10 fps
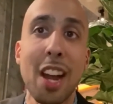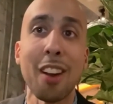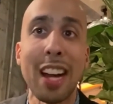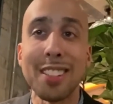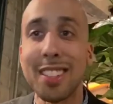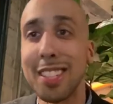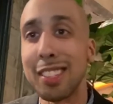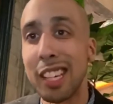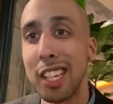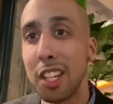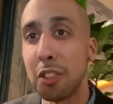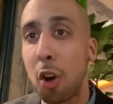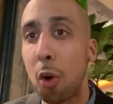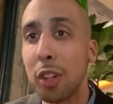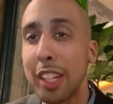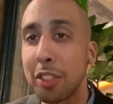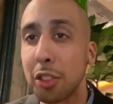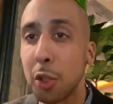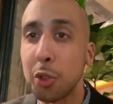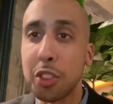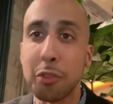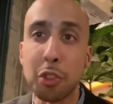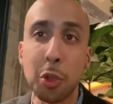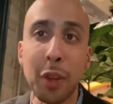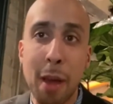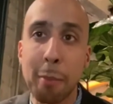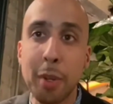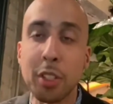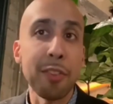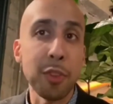Now, guys, this is only exclusive to Elite members.